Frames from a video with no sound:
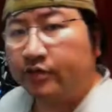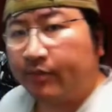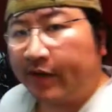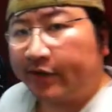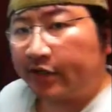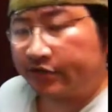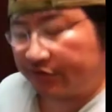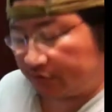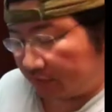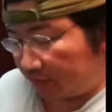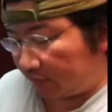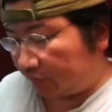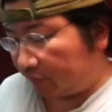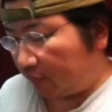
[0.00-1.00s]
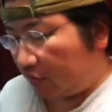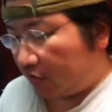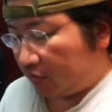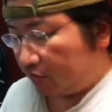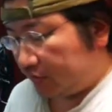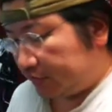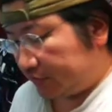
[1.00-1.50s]
my gadget life.
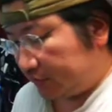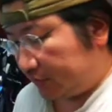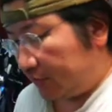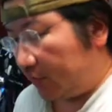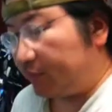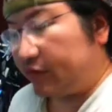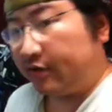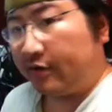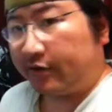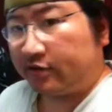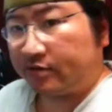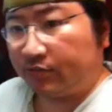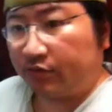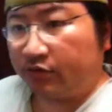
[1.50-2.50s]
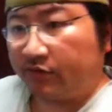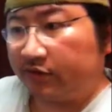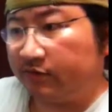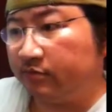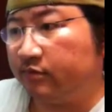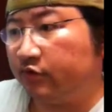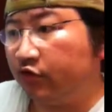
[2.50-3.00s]
Recently I've been exploring
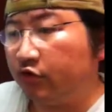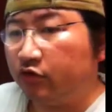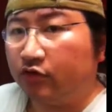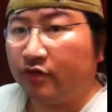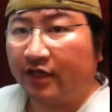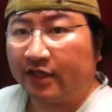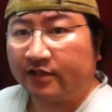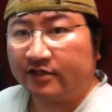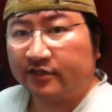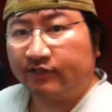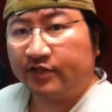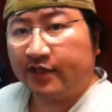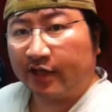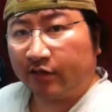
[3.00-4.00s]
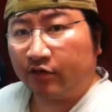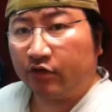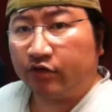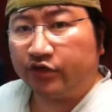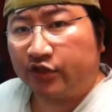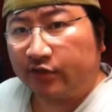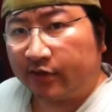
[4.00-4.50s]
Google Glass and the
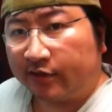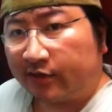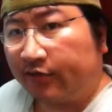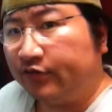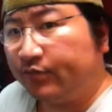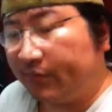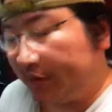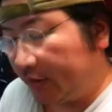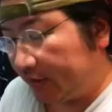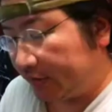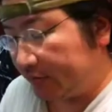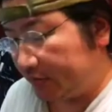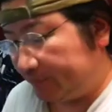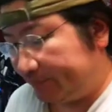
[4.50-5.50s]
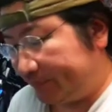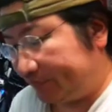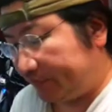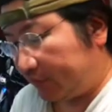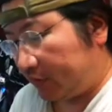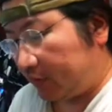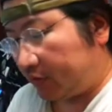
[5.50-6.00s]
technology that goes behind it.
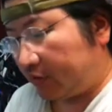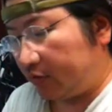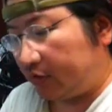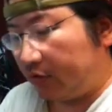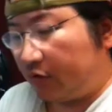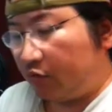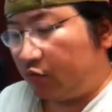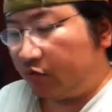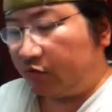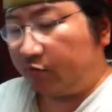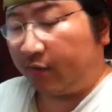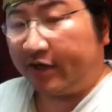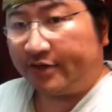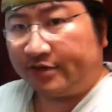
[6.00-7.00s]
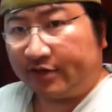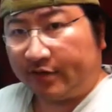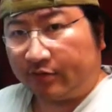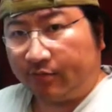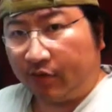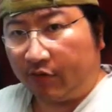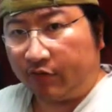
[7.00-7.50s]
One of my
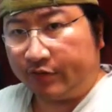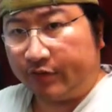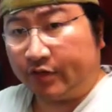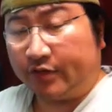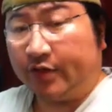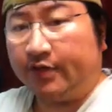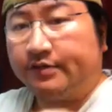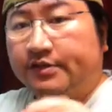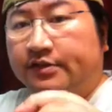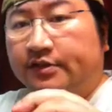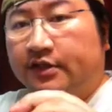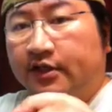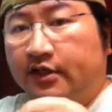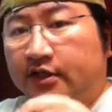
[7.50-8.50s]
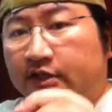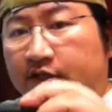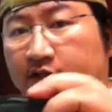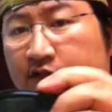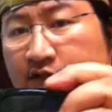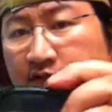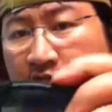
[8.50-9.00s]
second prototypes
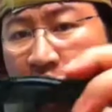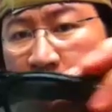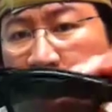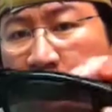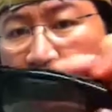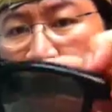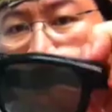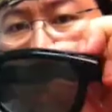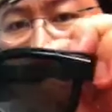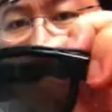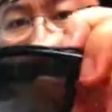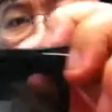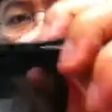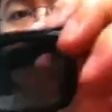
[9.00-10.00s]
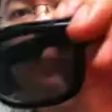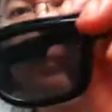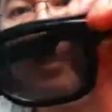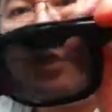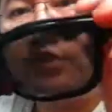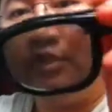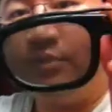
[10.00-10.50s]
is
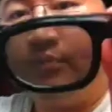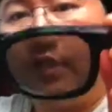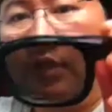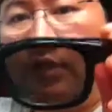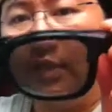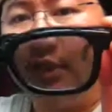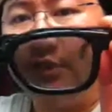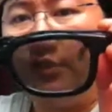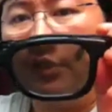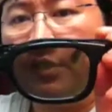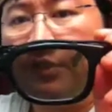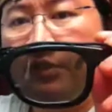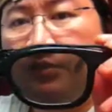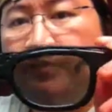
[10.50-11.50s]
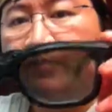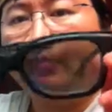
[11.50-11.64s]
two pair of glasses